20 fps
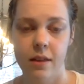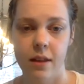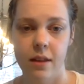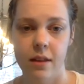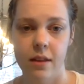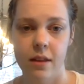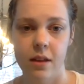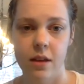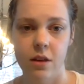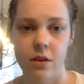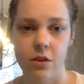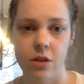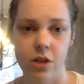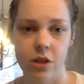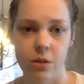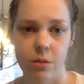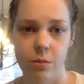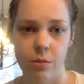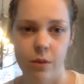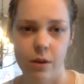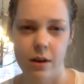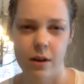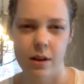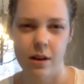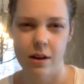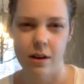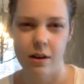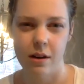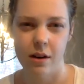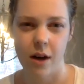the YouTube would
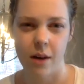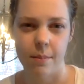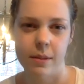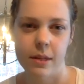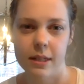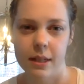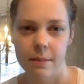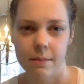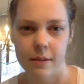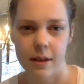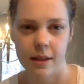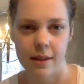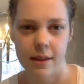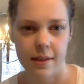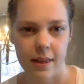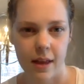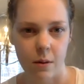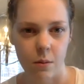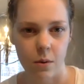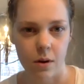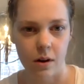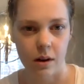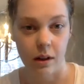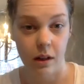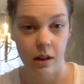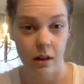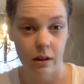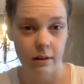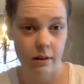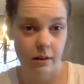not be something that they would
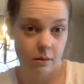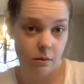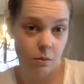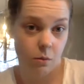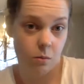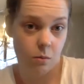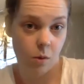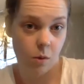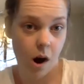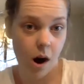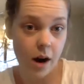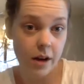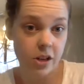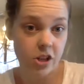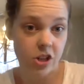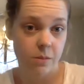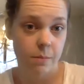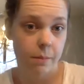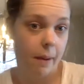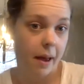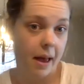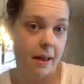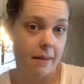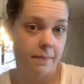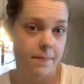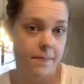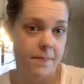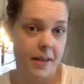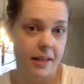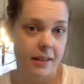watch, but
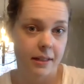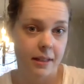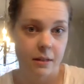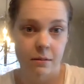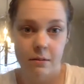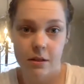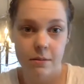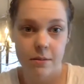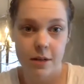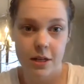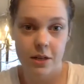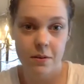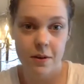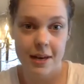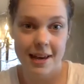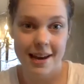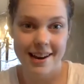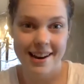they seem to be doing it.